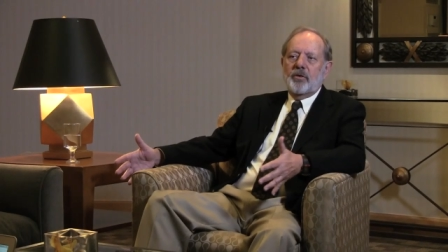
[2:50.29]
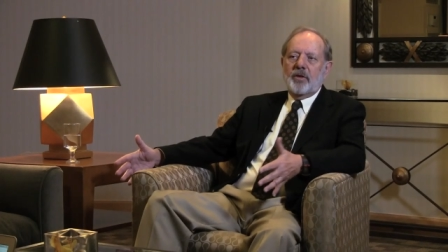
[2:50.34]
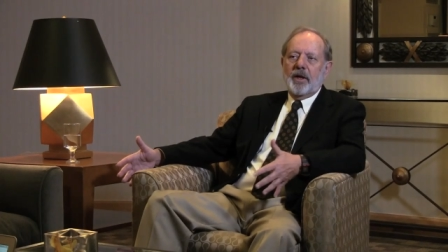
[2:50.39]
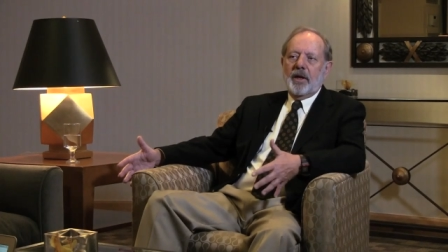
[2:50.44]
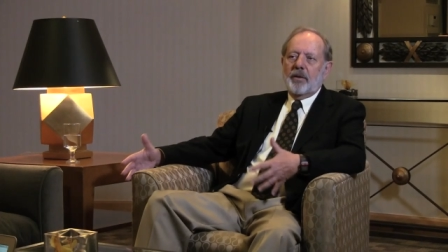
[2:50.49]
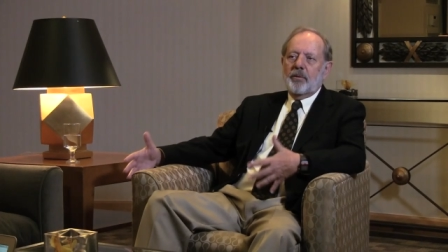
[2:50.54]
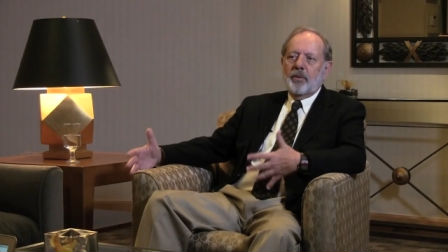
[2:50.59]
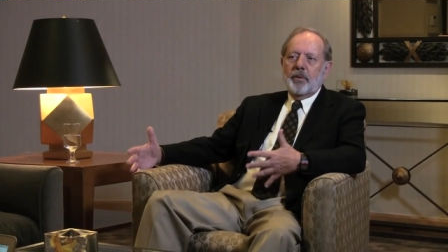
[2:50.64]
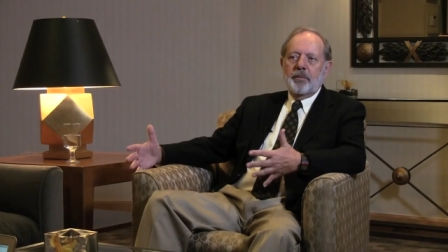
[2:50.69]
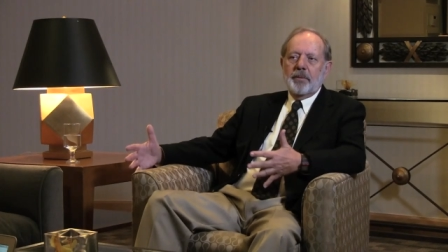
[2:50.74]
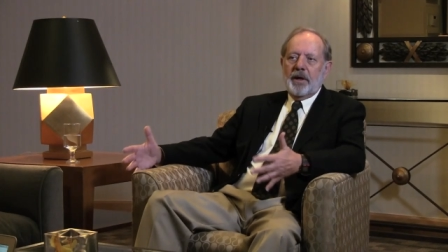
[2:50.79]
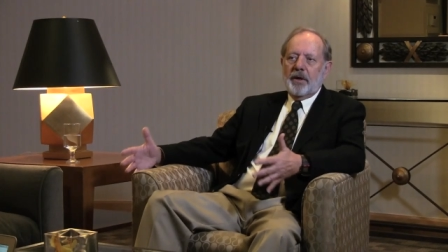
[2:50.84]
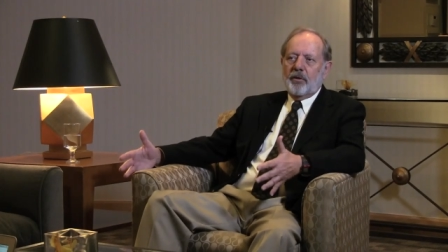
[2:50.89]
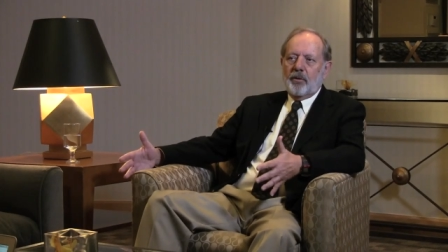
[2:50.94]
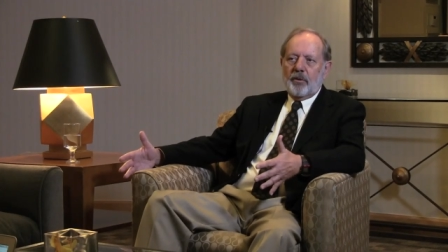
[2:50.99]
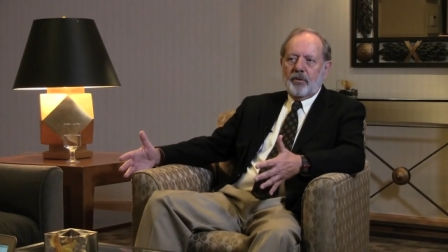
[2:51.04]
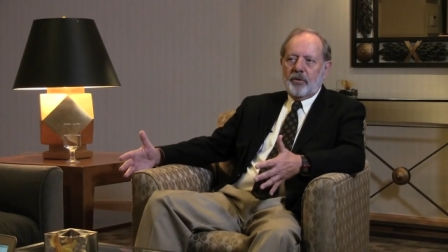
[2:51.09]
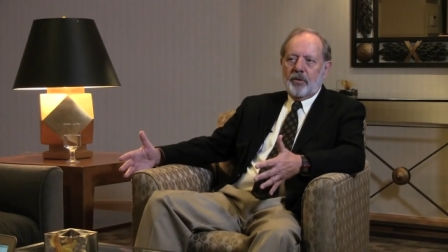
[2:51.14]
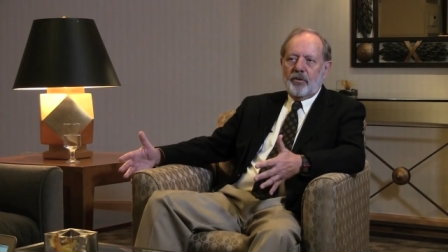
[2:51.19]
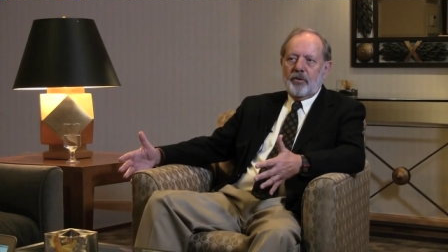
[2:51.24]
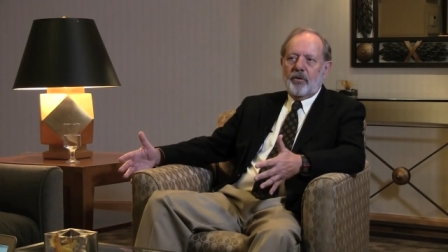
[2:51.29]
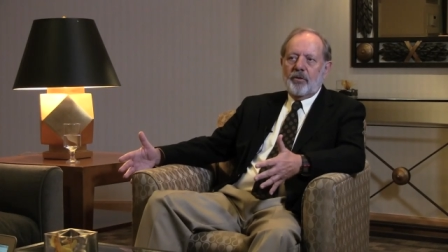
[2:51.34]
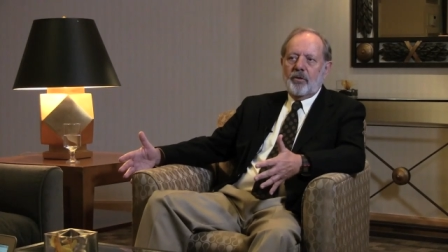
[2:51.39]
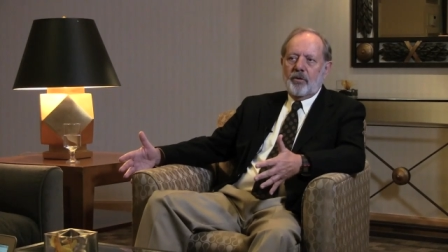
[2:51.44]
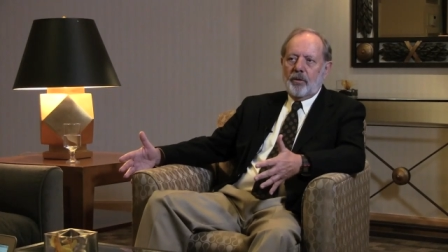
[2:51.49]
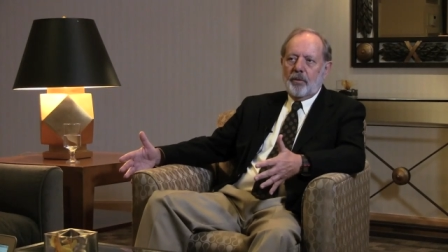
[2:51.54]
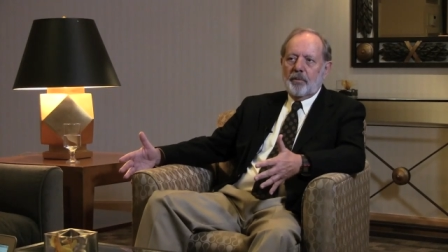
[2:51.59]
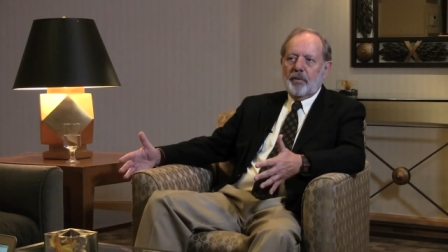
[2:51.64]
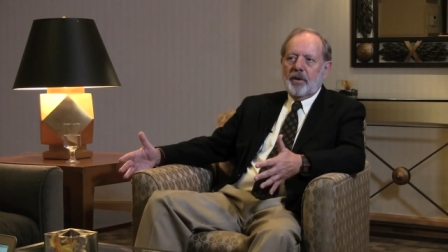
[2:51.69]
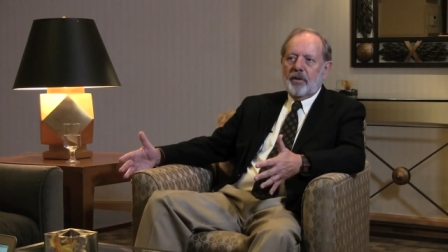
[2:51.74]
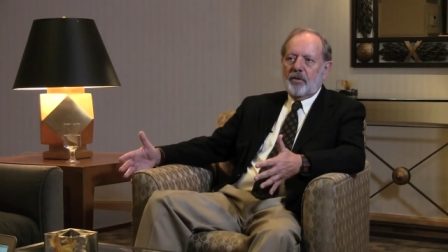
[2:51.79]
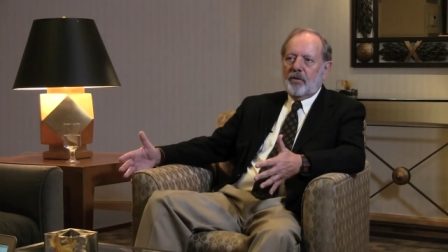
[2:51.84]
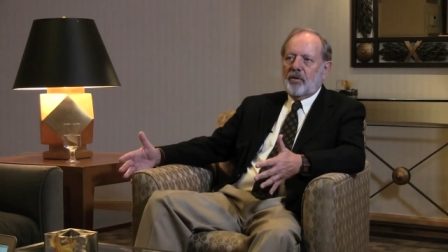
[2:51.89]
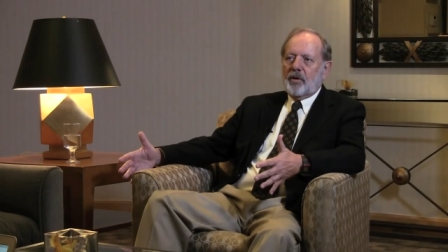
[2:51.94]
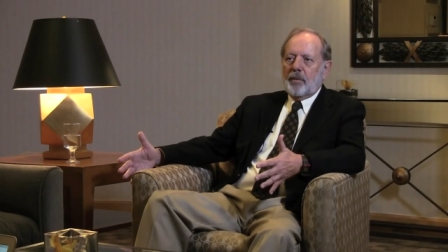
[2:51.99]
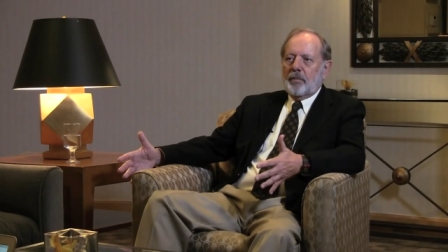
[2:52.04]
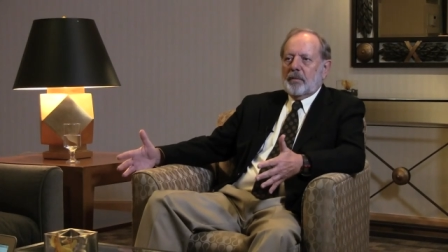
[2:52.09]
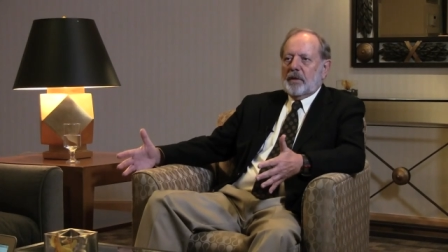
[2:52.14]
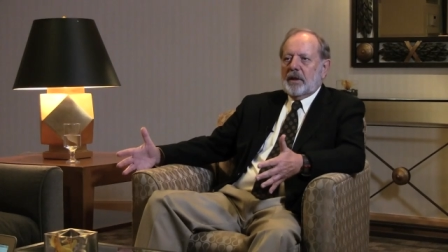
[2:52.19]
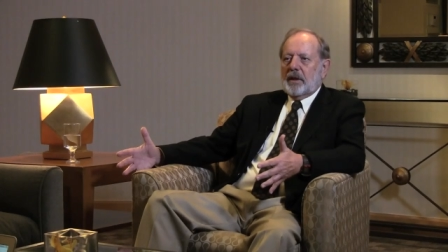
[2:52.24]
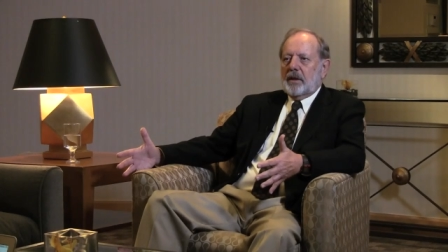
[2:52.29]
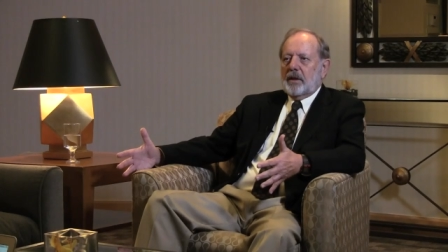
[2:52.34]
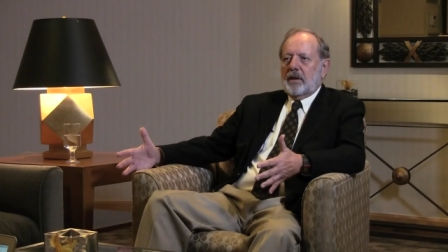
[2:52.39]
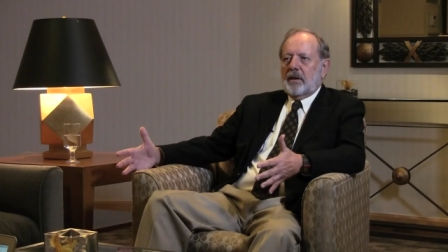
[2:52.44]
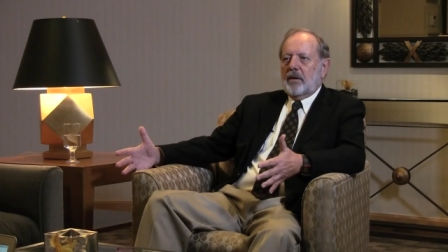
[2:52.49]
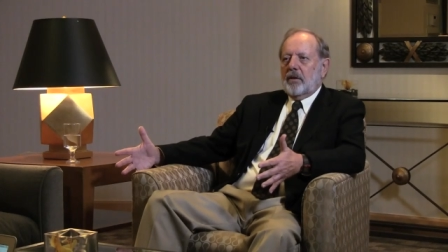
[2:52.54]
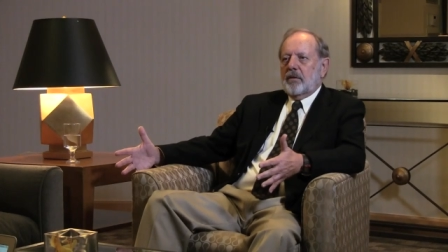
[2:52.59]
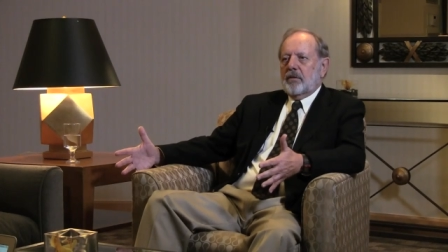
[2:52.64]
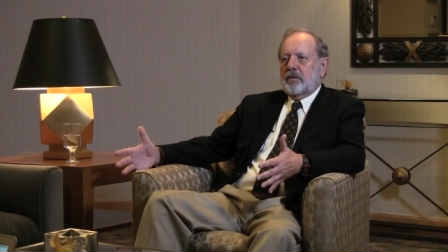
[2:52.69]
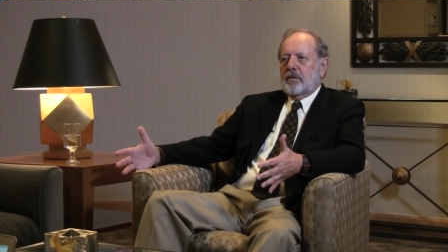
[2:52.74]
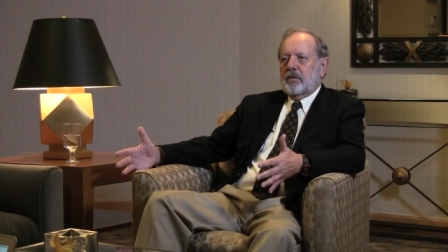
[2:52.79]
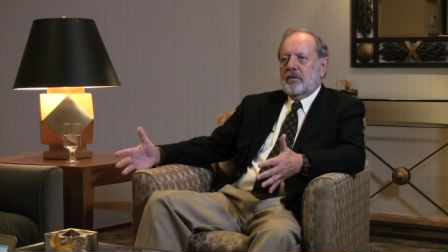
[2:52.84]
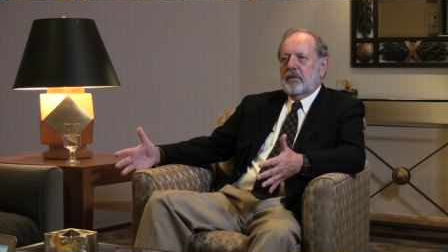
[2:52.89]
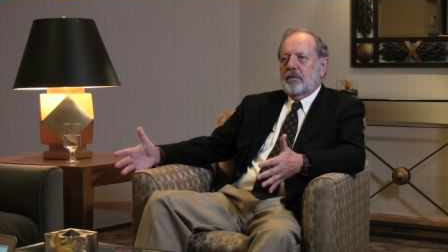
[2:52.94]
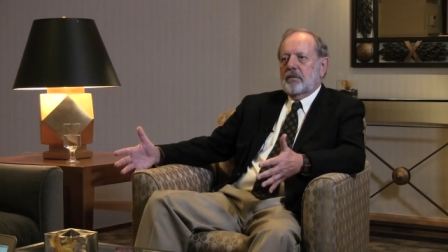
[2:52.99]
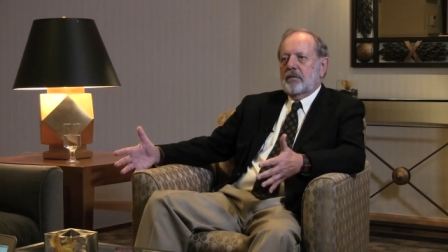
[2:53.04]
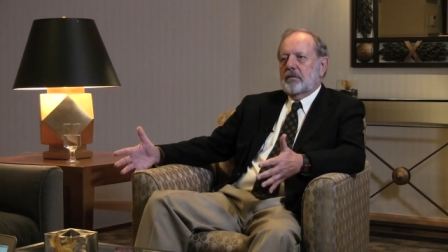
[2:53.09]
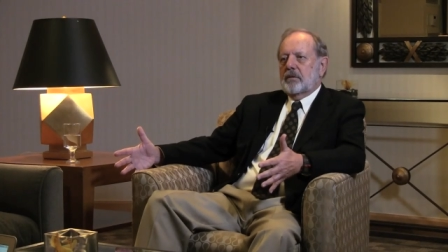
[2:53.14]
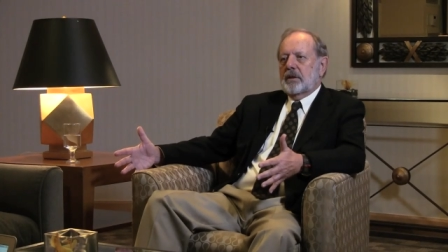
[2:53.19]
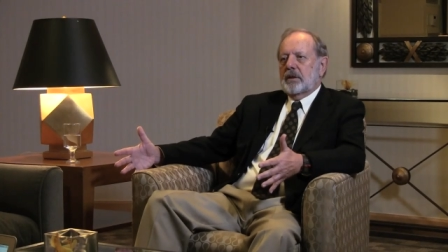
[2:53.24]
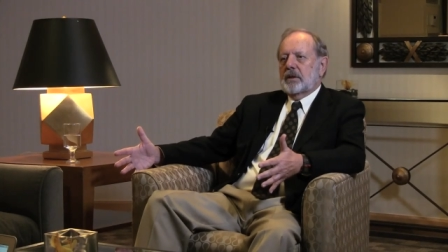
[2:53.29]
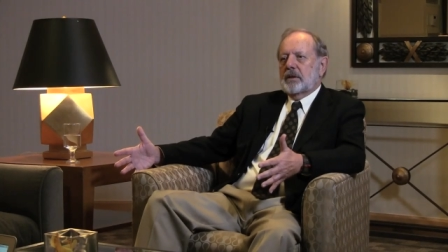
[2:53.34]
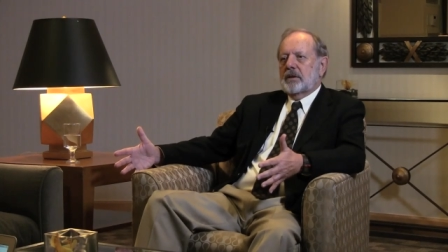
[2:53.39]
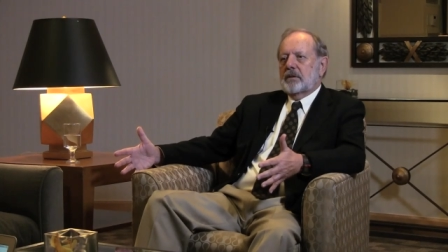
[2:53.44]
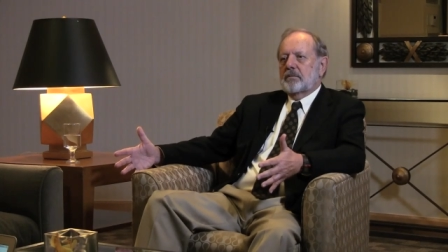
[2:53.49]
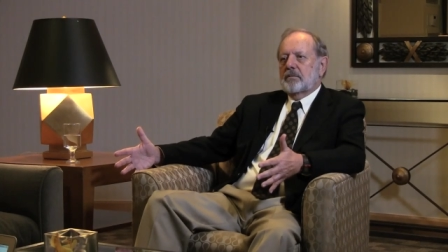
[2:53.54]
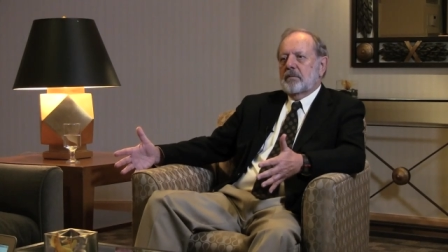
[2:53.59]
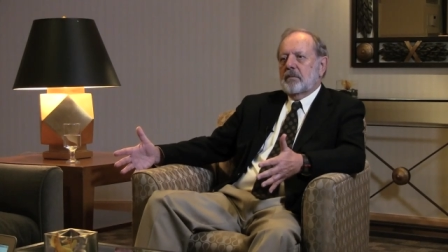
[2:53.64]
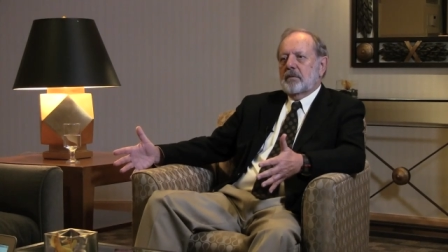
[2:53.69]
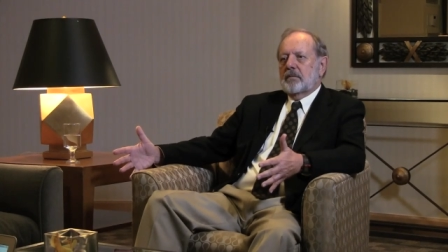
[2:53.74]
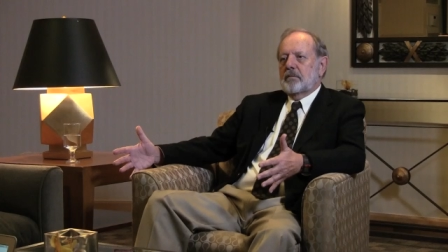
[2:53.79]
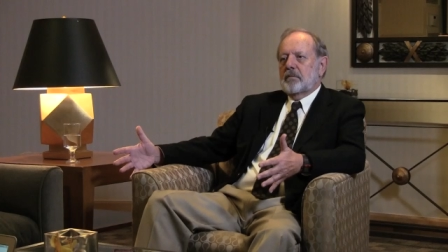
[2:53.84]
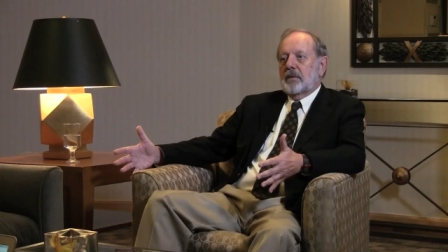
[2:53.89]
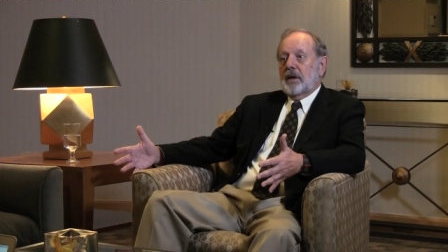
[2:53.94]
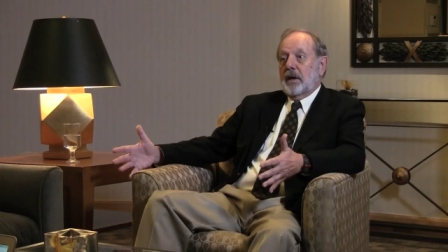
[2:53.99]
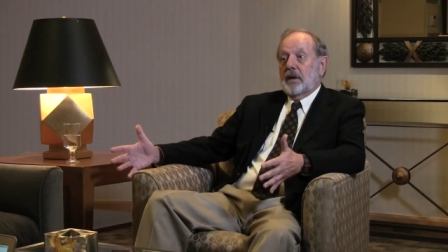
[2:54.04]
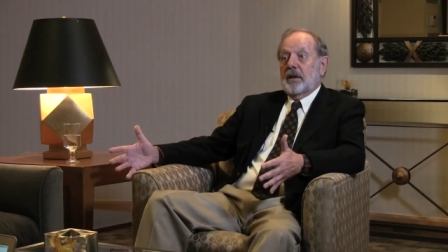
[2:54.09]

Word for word: that we might as well just assume there's something close to uh,